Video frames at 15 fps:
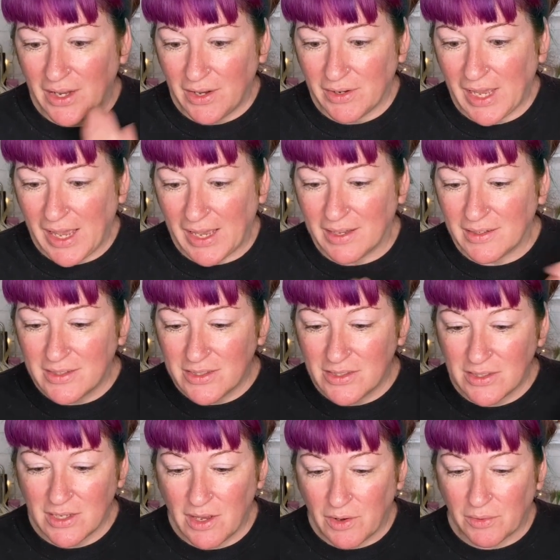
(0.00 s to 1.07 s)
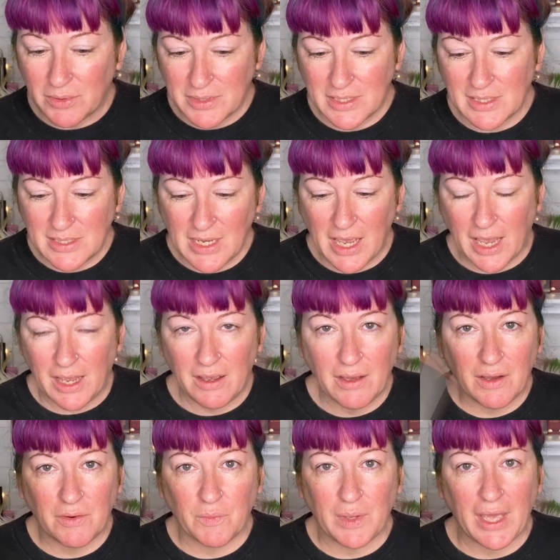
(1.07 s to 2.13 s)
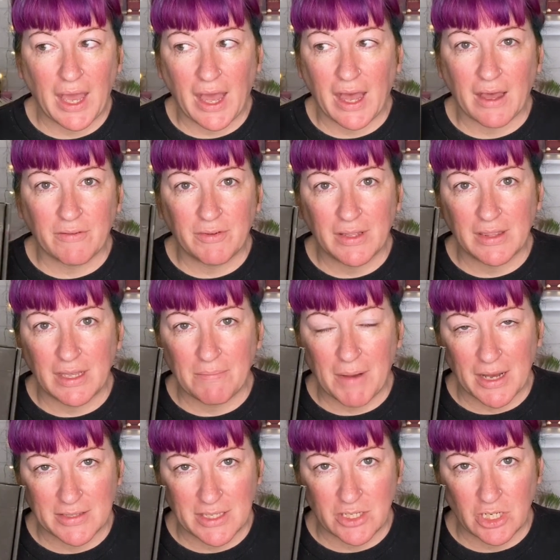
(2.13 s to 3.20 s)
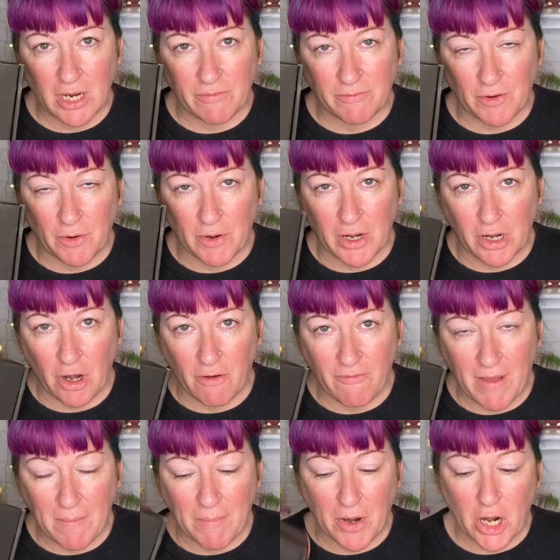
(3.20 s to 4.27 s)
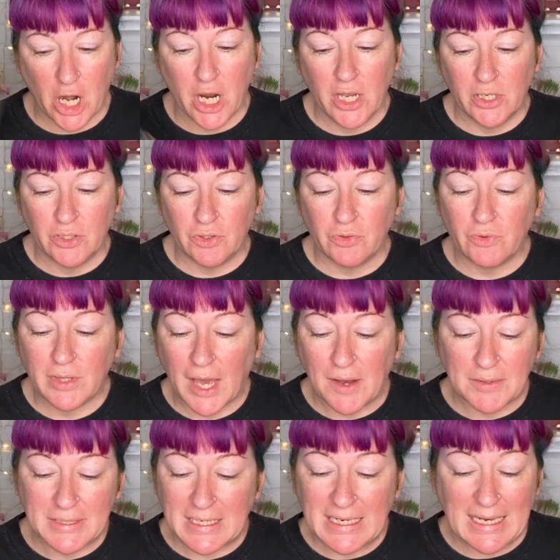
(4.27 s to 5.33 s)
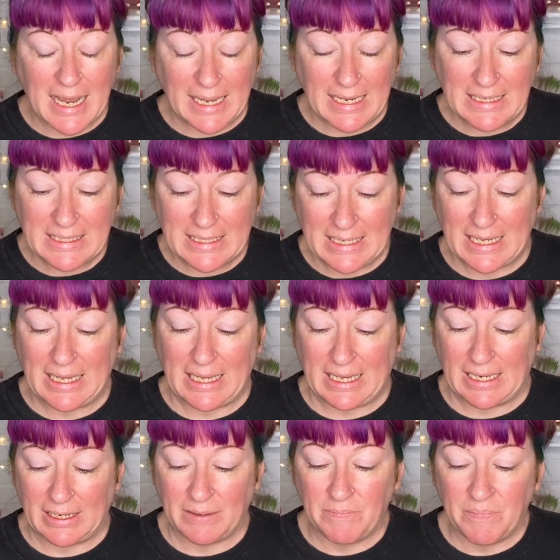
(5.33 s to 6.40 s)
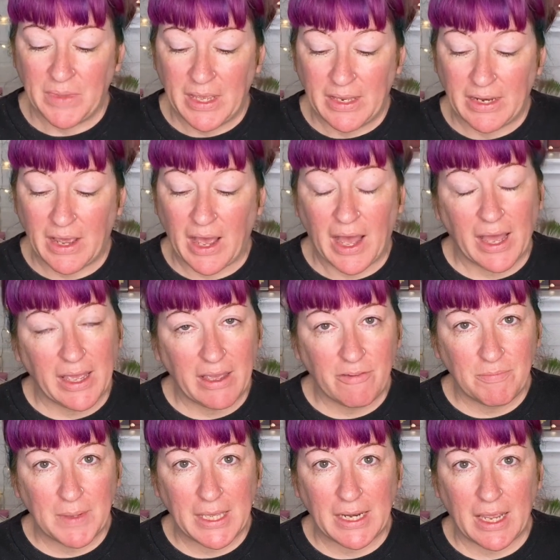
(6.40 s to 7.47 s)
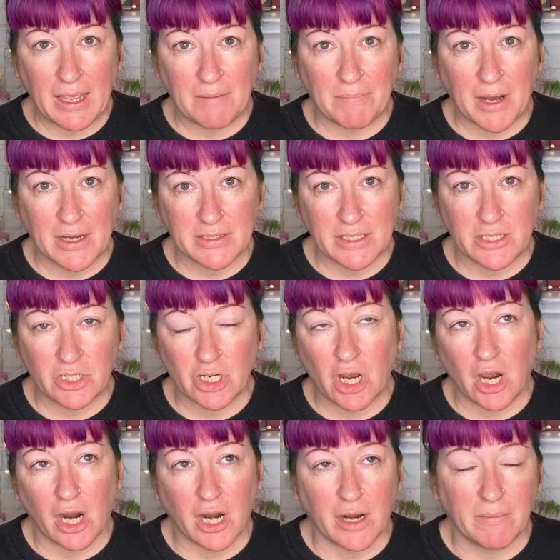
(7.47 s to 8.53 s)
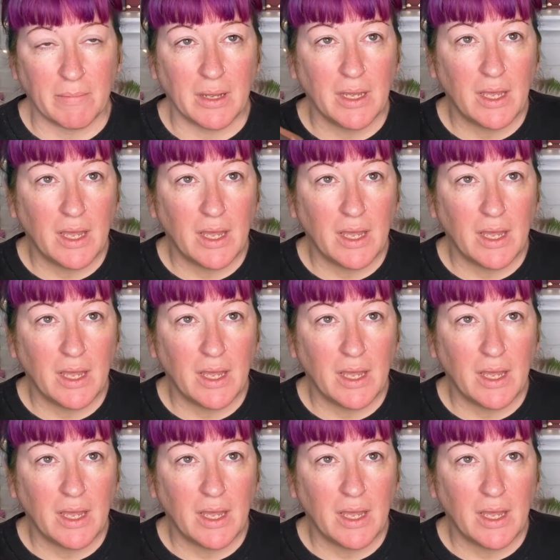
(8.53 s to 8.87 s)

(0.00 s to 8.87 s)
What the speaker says: Okay, so today we have the Boxycharm for November 2019. Now I have been a Boxycharm